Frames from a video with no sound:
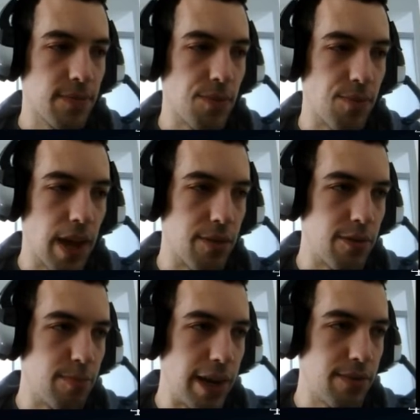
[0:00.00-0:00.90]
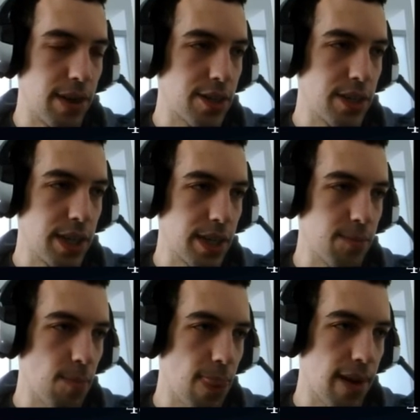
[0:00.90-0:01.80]
We have a main function here,
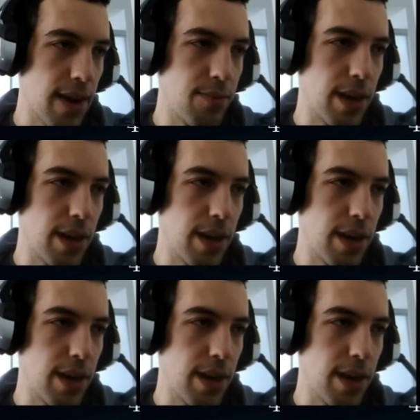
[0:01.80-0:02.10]
and we